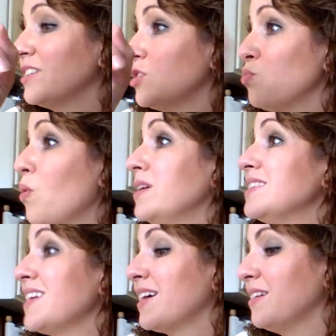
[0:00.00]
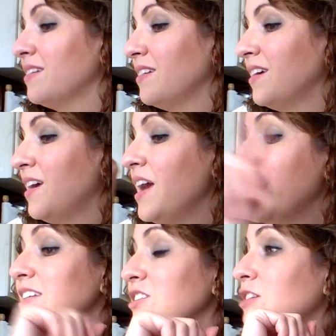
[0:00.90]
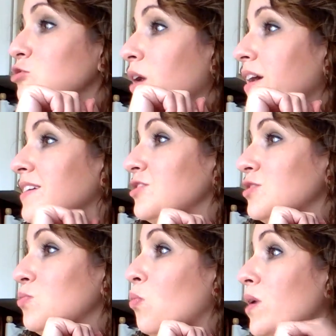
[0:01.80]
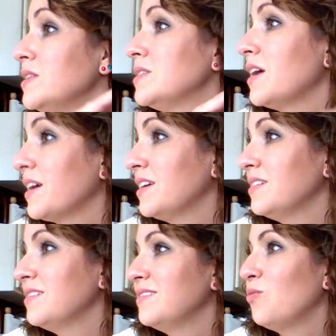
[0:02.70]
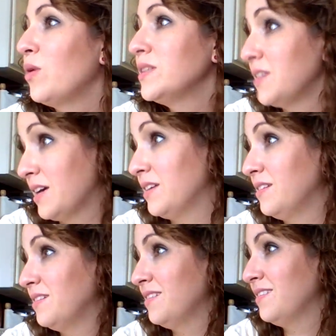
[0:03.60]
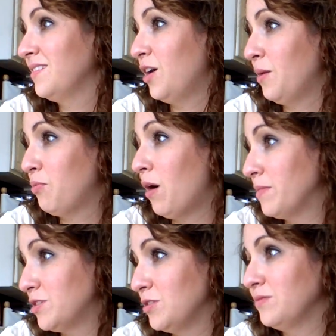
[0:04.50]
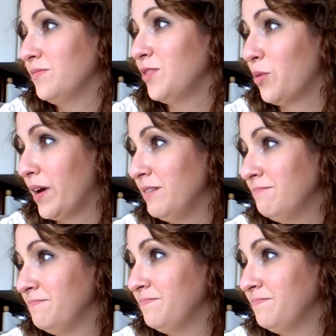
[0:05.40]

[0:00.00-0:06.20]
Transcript: Just 1 second. It's not dry. Just 1 second. 1 second. I promise you. Okay.